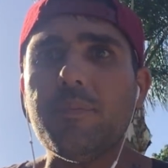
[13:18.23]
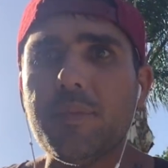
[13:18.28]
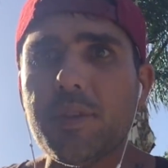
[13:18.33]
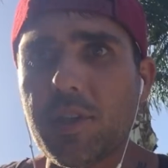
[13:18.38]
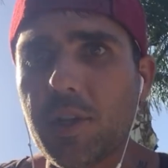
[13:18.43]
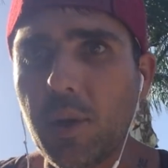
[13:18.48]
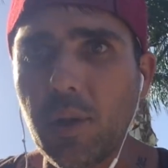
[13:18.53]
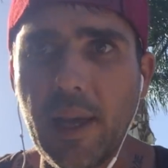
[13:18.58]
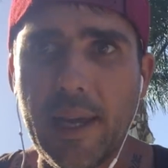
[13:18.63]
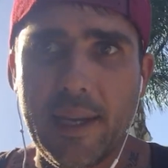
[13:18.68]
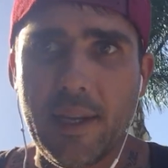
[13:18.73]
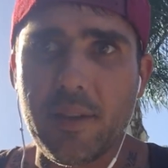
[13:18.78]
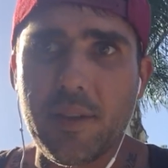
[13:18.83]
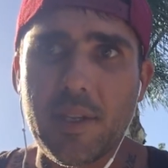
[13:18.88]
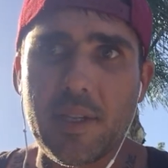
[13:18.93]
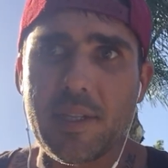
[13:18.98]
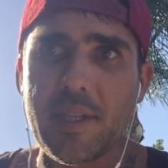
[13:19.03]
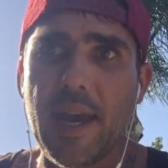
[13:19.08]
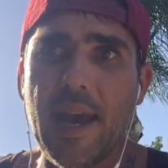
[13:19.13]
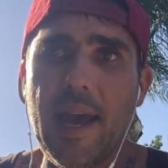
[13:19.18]
So like in
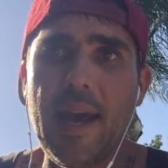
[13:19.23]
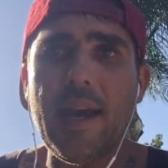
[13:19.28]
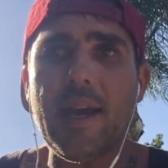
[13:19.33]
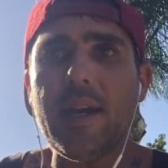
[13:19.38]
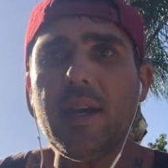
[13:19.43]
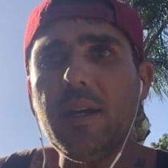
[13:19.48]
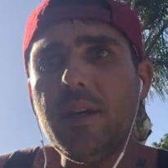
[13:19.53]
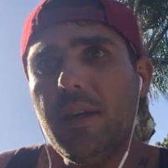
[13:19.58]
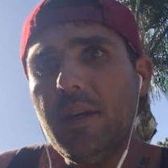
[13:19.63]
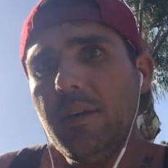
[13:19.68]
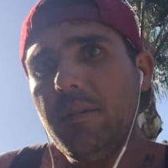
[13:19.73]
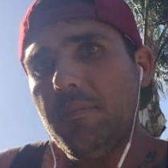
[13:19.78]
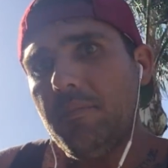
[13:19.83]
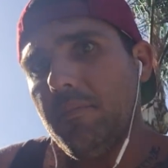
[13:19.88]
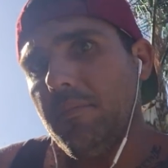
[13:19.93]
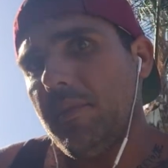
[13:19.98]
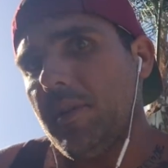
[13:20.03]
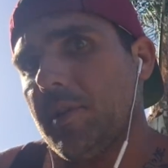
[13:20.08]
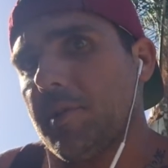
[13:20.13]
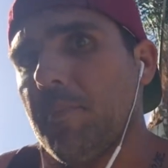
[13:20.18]
the day,
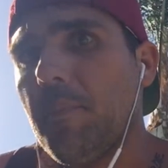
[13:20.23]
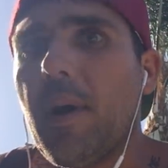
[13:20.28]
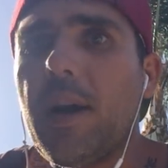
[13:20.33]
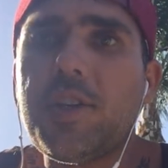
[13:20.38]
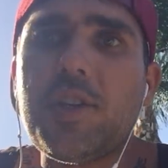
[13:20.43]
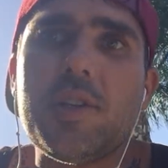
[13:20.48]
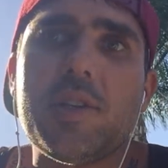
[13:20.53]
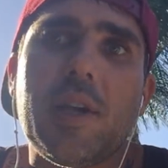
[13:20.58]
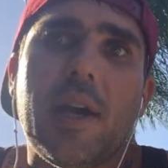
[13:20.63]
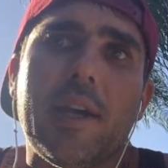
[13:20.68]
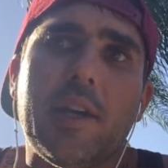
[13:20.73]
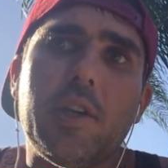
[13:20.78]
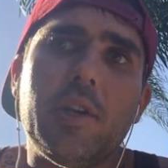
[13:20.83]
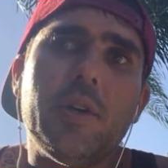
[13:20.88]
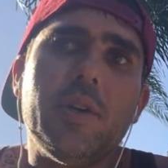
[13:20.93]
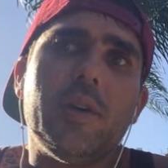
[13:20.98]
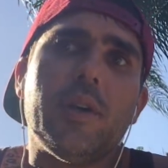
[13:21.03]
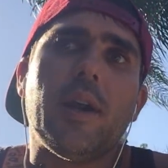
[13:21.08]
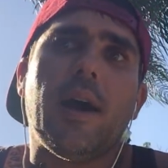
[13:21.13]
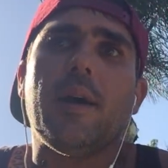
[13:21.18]
as much as I
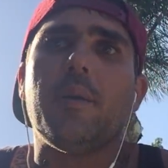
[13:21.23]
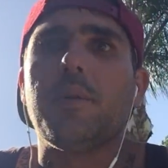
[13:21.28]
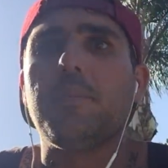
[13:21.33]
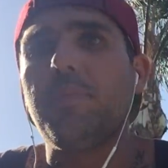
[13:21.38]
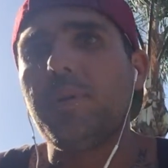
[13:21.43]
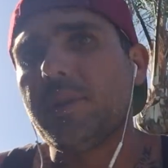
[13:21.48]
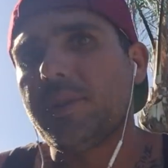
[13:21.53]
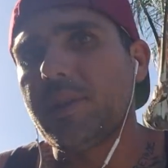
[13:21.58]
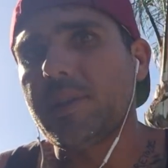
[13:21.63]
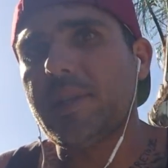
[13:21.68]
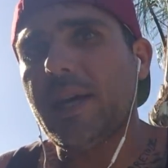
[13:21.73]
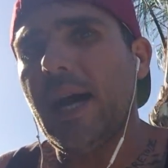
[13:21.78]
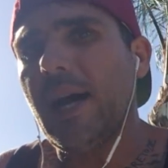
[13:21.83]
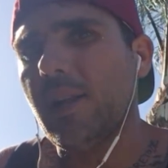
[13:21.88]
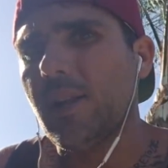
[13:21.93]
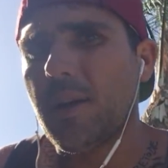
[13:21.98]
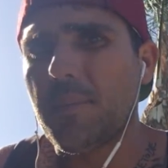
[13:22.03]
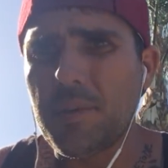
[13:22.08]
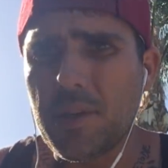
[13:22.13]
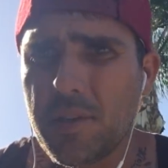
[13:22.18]
could, I would put the
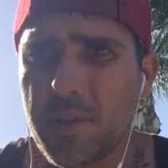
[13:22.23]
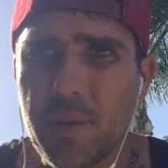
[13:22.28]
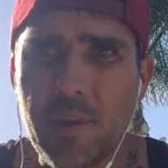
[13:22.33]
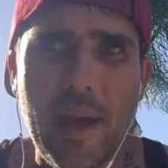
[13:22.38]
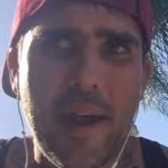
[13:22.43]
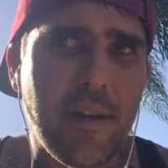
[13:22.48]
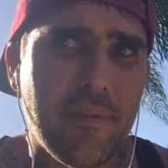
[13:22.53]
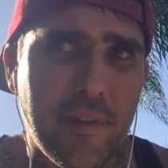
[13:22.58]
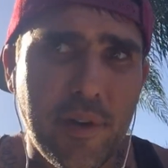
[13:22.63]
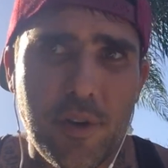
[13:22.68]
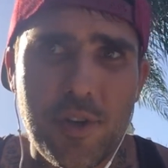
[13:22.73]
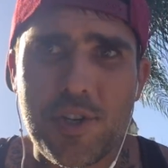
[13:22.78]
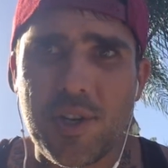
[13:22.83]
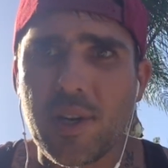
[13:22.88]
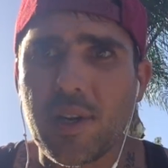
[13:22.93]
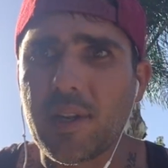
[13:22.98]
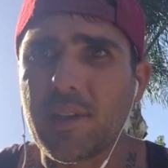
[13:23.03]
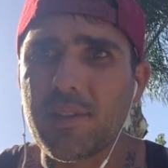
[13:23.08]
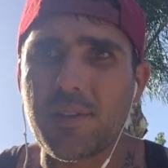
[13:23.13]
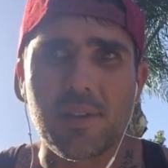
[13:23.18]
towel up. You do that if you're
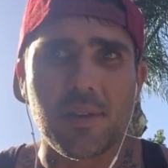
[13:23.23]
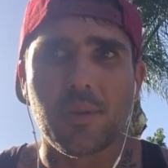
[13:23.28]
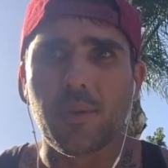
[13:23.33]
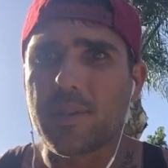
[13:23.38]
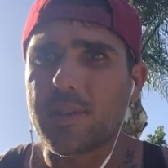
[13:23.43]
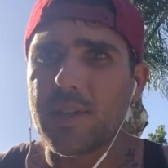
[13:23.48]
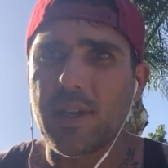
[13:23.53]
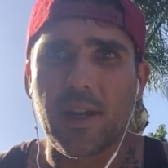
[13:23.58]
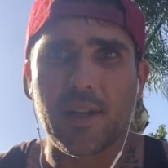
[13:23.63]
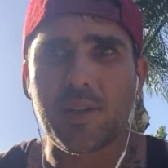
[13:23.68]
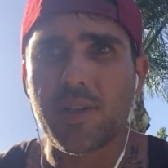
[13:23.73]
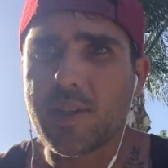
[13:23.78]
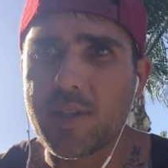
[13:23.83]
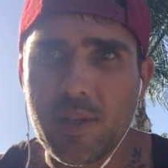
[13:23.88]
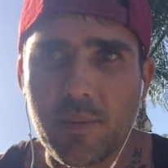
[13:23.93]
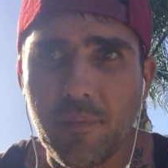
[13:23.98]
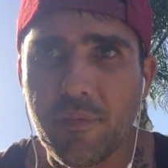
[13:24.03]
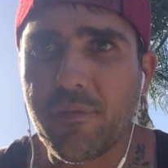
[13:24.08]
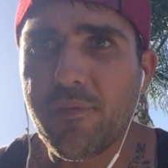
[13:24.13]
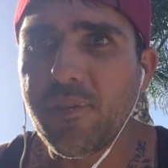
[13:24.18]
shitting too. It's not just
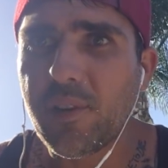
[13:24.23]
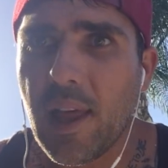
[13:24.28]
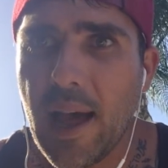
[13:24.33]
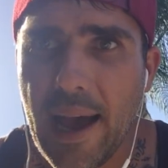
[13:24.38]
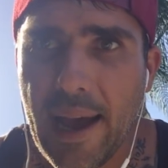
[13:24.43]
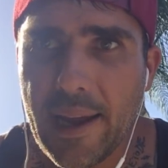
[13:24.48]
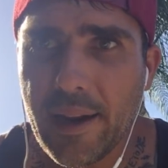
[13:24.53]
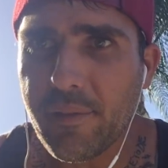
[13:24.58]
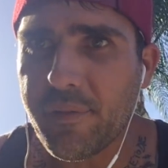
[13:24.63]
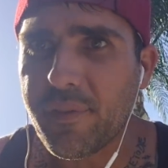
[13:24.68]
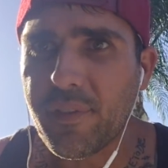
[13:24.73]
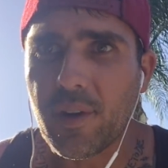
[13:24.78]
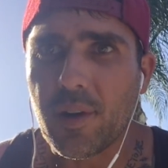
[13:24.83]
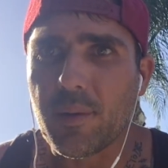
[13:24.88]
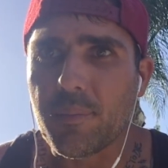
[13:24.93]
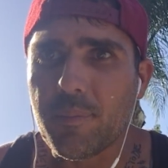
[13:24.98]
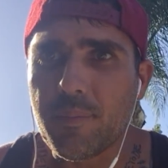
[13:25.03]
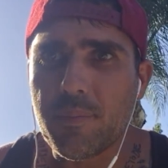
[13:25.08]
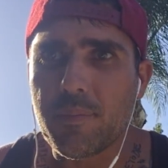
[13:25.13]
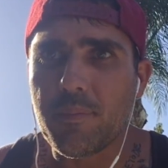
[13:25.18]
some flag
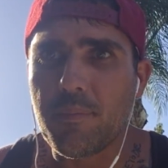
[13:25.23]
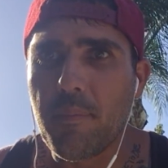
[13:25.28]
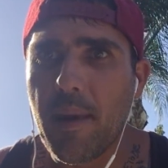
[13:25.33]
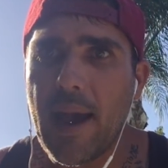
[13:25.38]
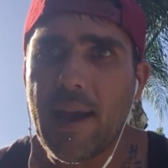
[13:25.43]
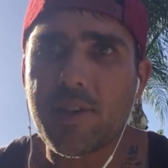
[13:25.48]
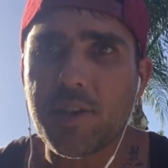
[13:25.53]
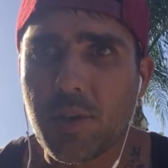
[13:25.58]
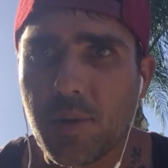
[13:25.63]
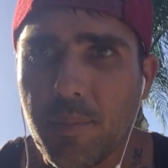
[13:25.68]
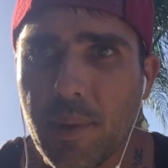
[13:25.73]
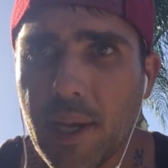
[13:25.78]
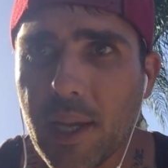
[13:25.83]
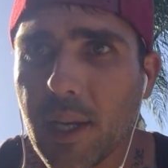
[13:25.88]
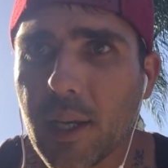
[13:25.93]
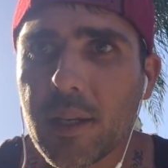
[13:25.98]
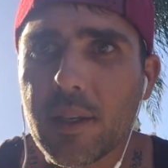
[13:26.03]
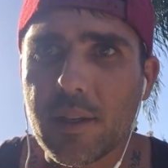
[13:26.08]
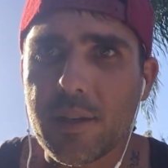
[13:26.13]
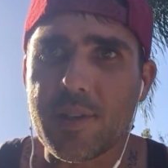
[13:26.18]
for
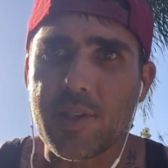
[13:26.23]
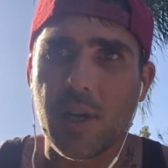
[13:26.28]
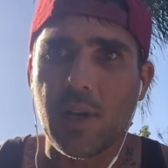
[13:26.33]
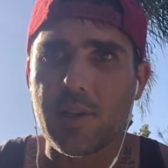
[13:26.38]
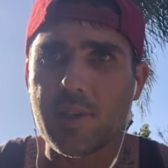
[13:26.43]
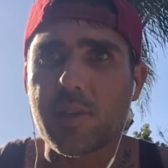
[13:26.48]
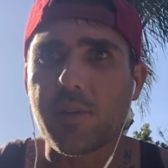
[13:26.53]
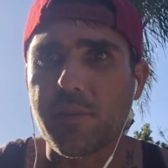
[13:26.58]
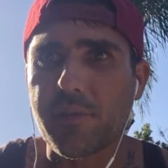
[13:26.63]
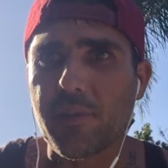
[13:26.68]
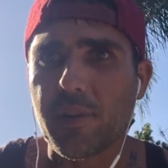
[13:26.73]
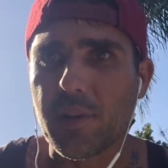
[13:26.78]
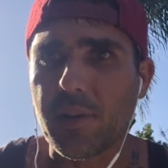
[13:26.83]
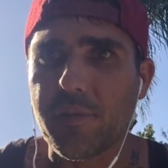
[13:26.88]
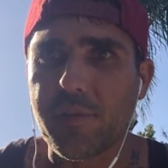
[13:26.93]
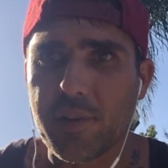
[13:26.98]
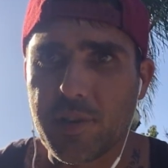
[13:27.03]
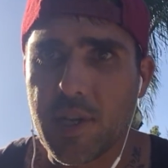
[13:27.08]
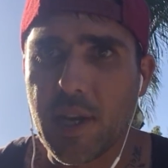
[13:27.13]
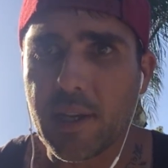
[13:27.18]
masturbating. It's also for
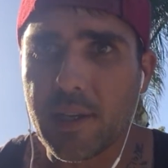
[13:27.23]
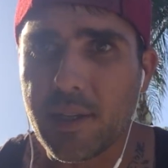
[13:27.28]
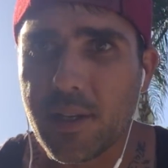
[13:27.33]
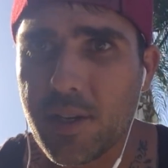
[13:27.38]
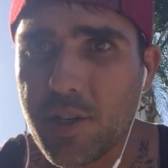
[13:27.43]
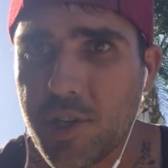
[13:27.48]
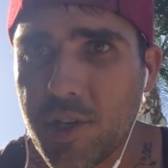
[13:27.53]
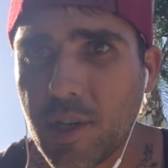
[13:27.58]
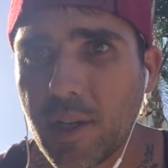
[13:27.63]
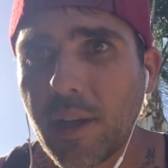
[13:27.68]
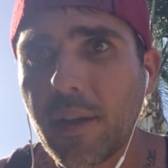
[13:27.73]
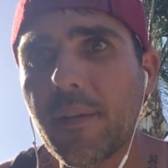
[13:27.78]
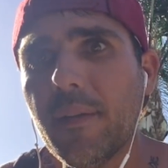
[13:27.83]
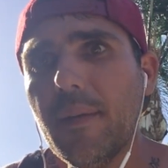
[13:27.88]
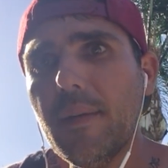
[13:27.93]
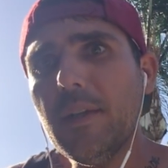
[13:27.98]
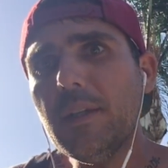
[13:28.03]
if you're taking a shit.